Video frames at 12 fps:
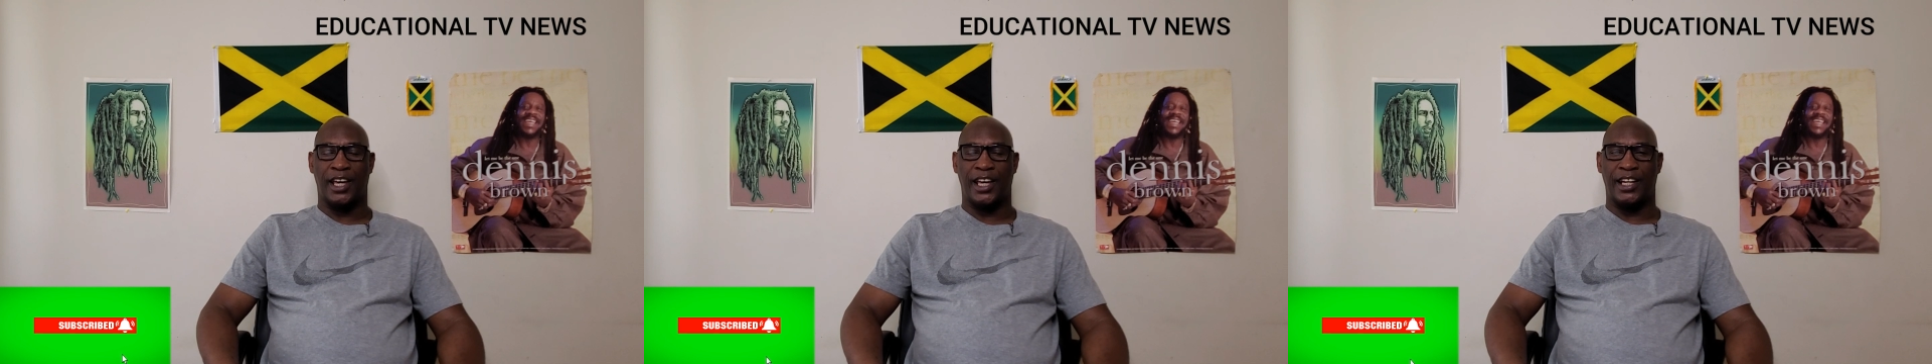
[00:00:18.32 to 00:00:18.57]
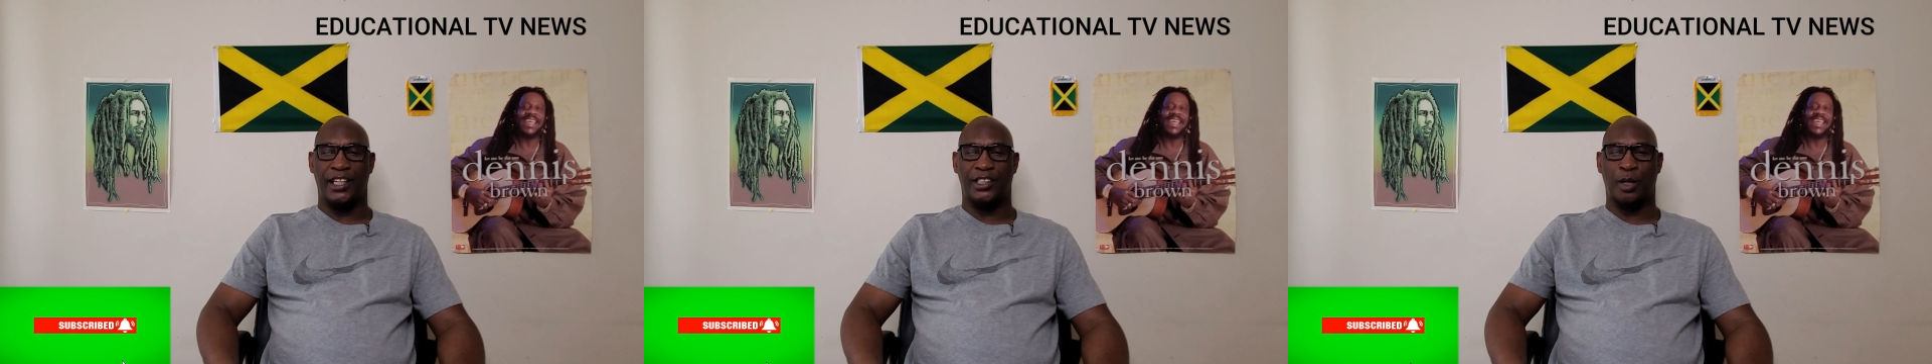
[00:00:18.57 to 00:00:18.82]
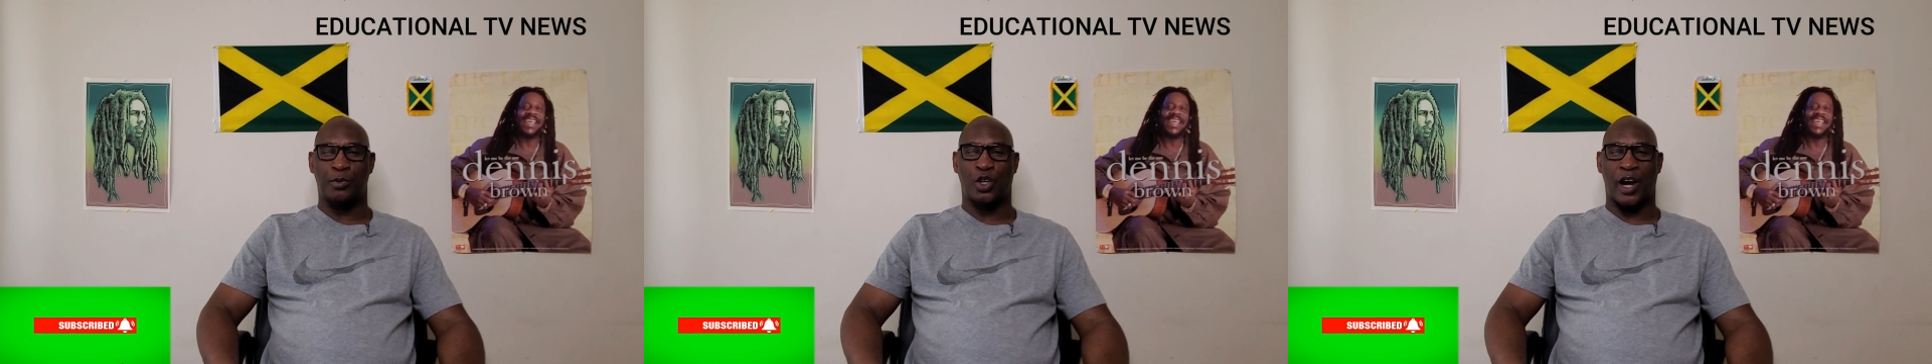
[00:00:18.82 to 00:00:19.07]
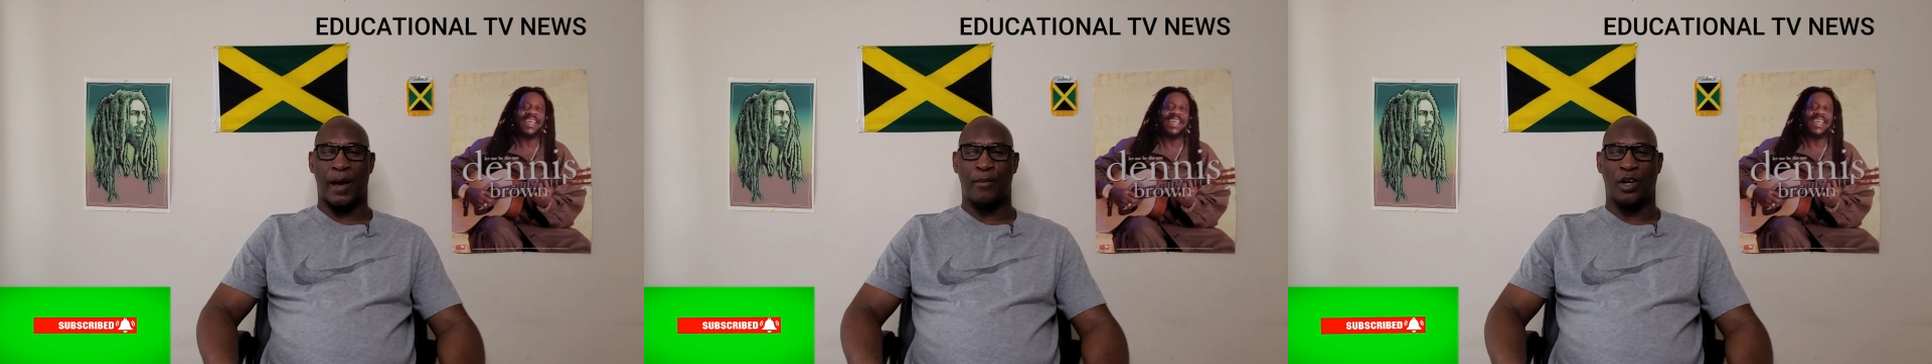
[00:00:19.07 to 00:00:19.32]
hit the
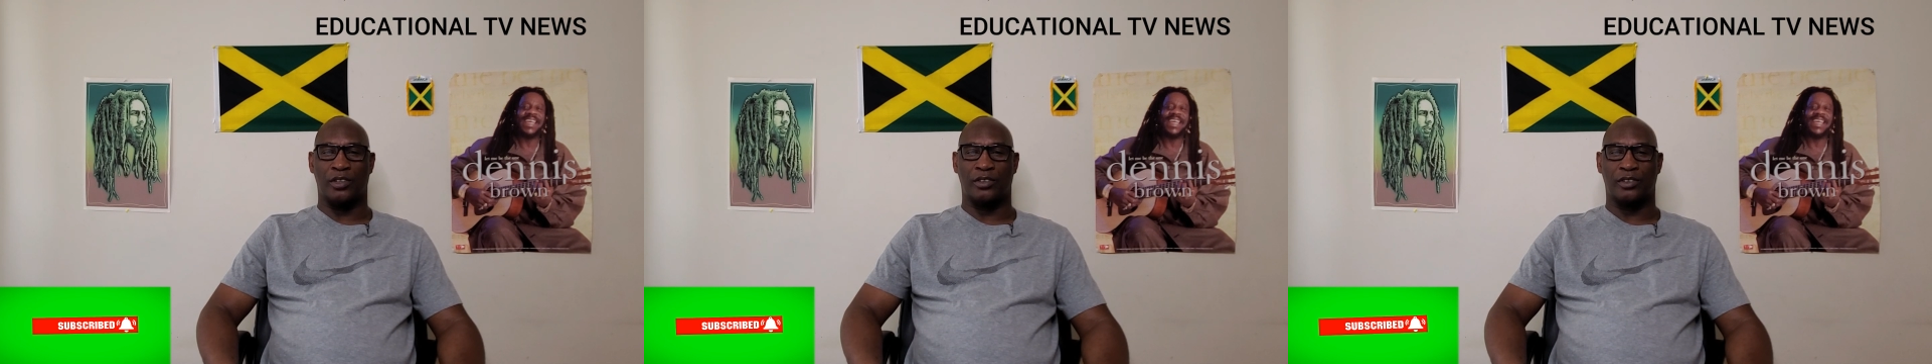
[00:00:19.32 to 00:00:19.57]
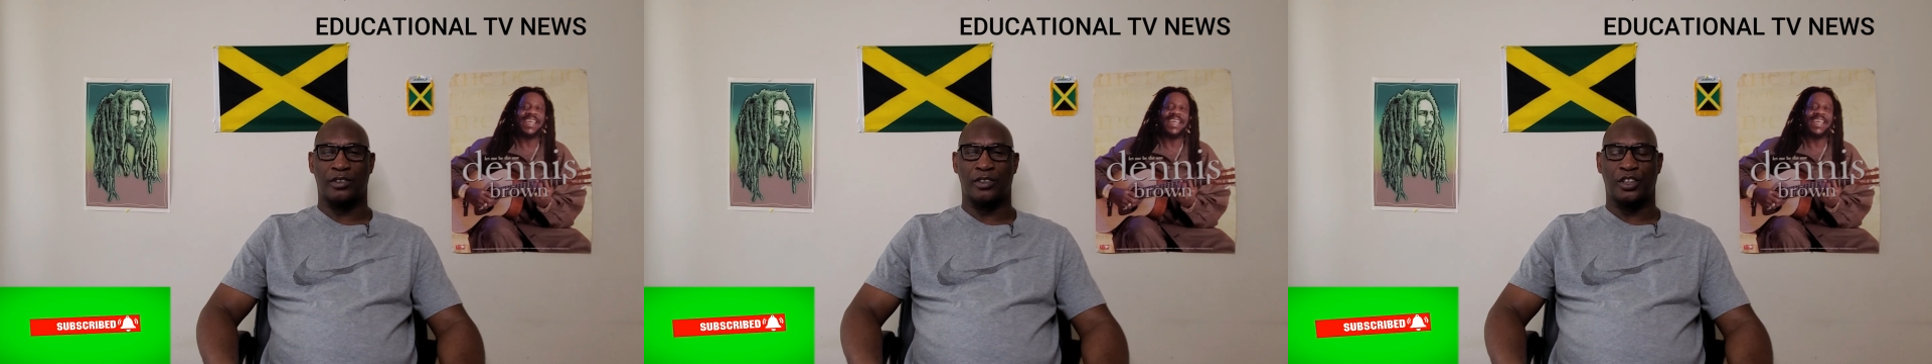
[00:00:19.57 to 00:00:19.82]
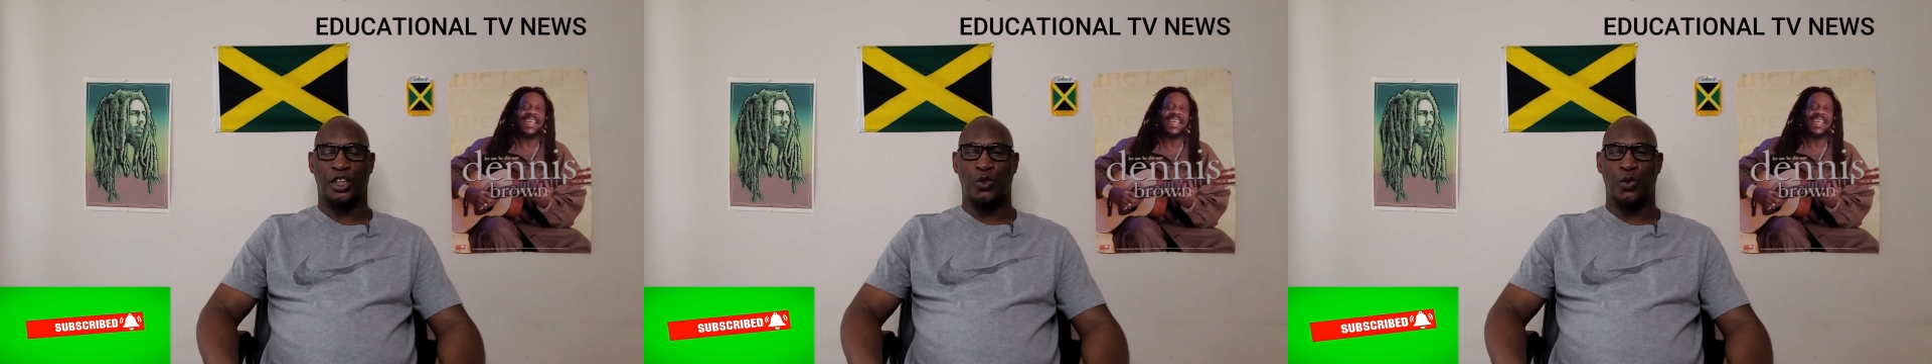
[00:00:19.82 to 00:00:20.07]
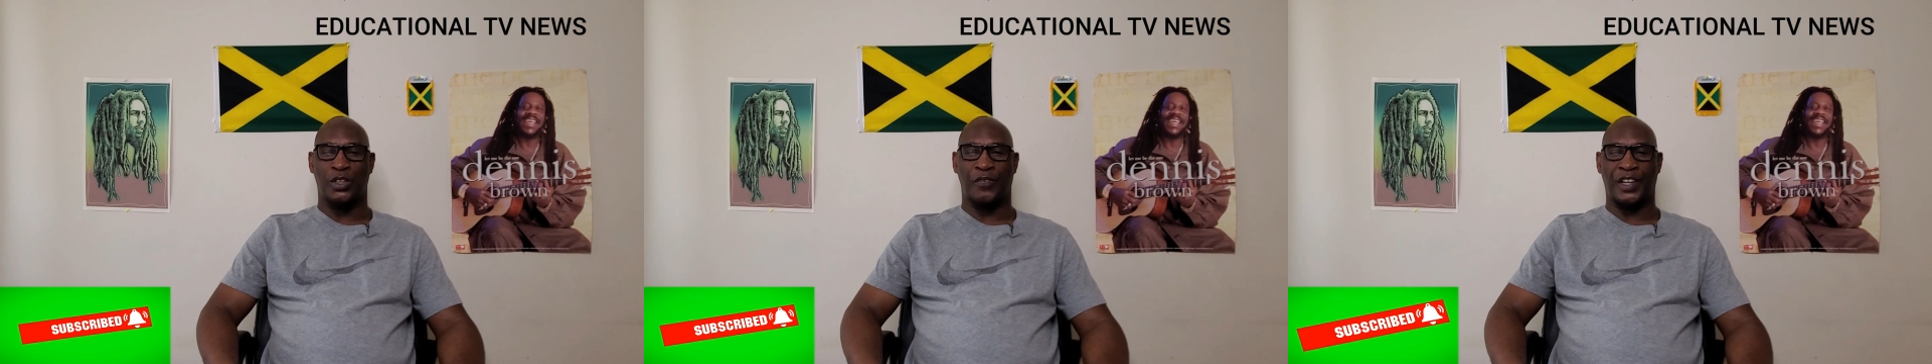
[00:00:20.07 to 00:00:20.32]
subscribe button, the
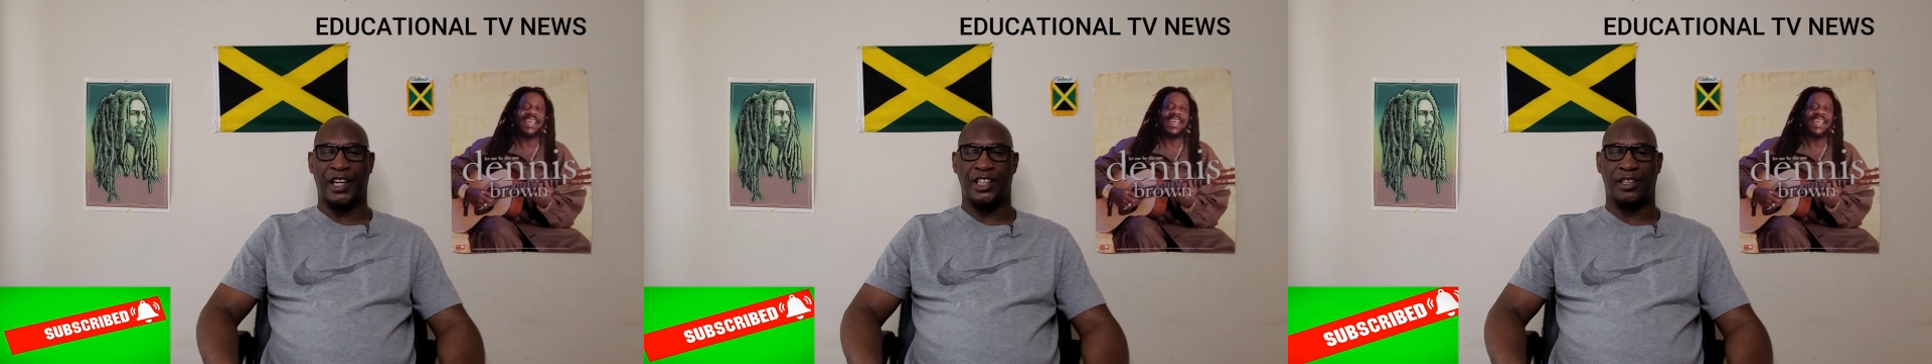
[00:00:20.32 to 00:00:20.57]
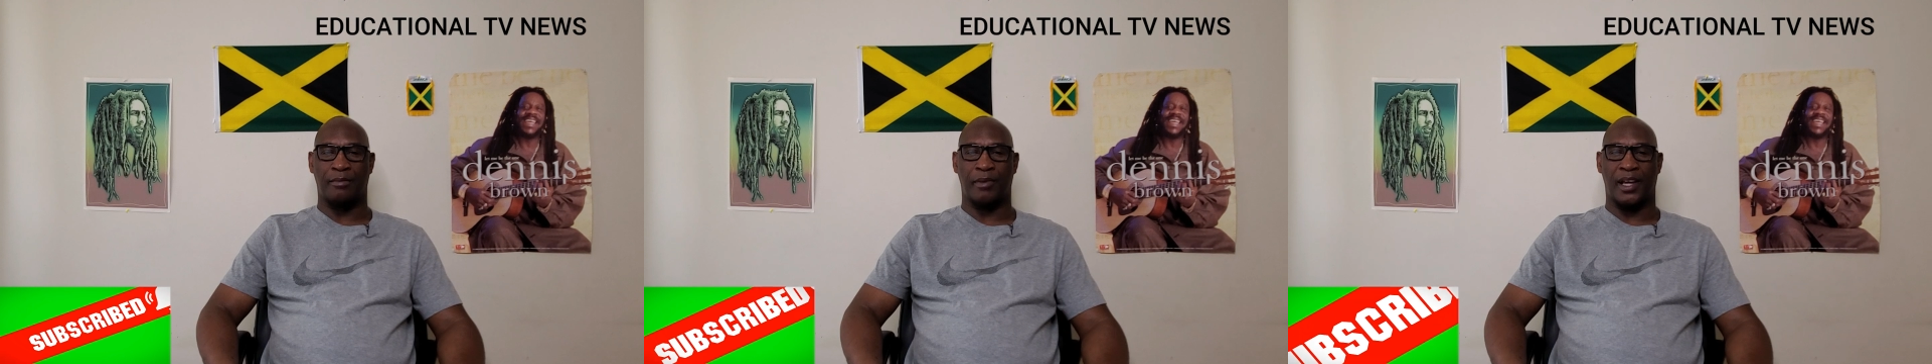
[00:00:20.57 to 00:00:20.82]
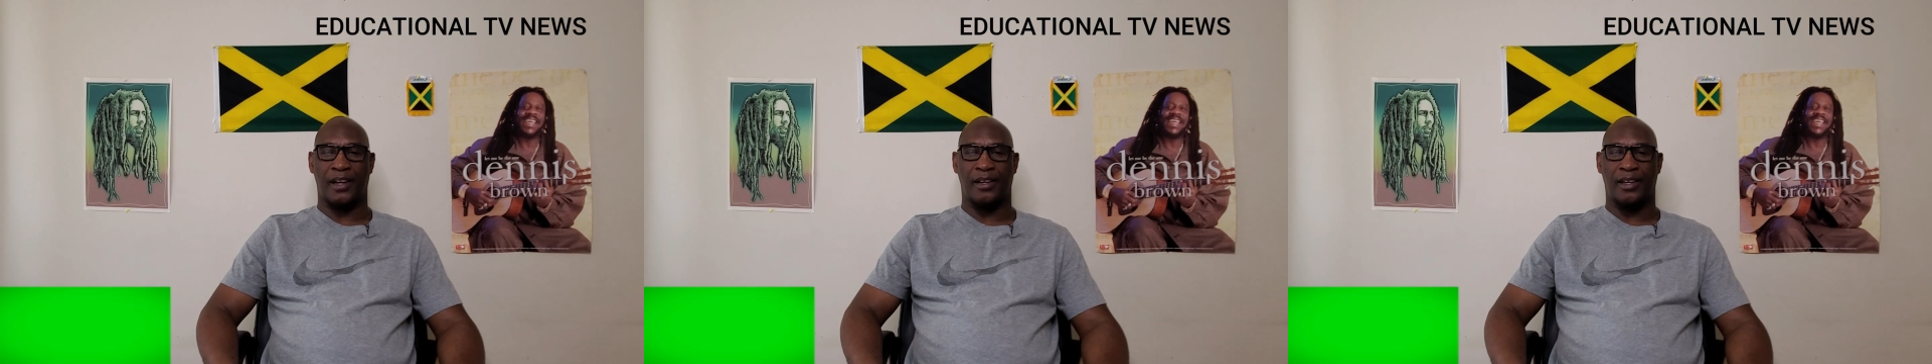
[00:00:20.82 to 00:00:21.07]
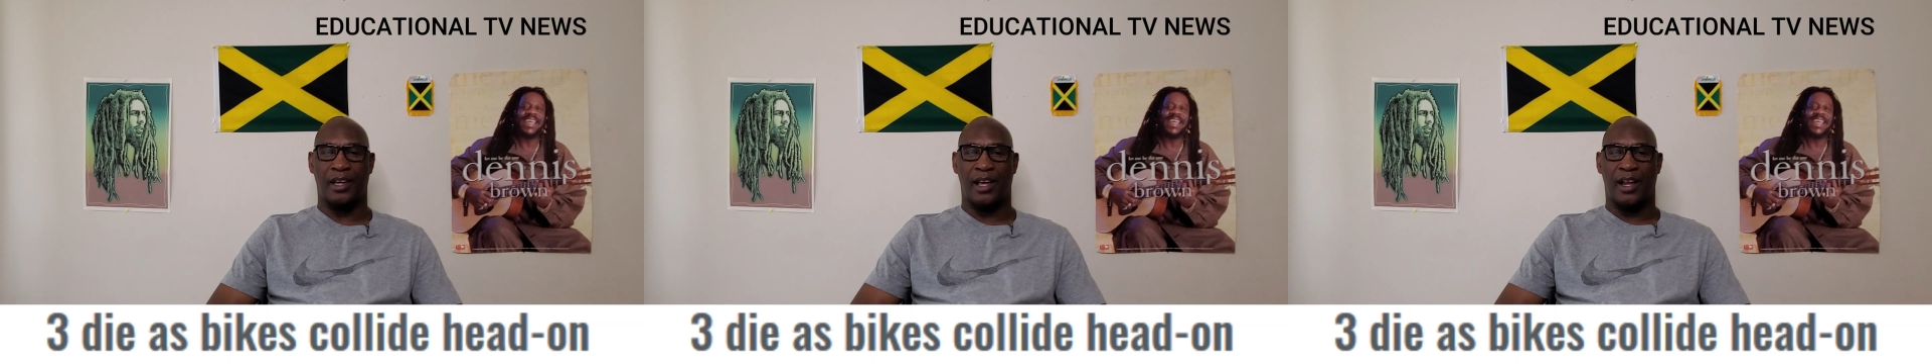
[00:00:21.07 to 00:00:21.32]
notification bell,